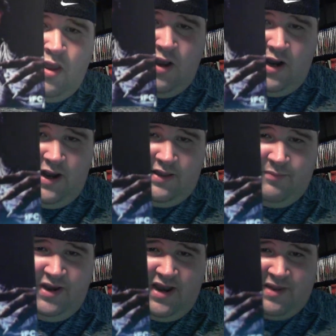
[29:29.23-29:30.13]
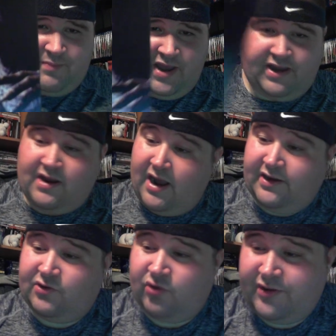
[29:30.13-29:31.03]
The Midnight Man, I
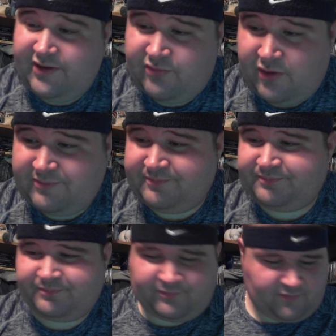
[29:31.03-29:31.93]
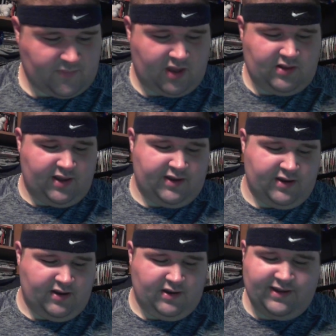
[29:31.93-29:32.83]
enjoyed this one. Like
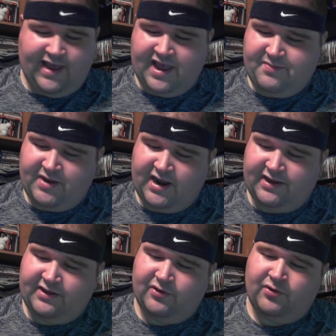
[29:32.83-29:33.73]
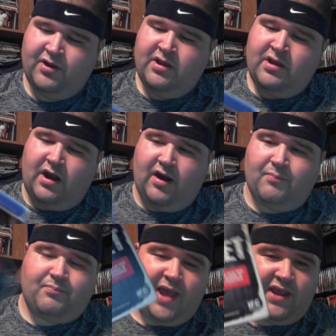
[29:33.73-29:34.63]
a game kind of deal.
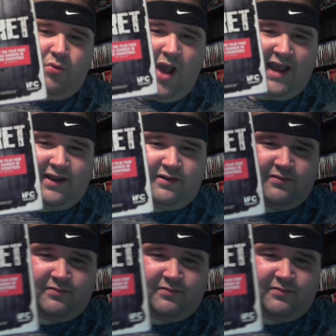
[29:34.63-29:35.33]
Paywacket.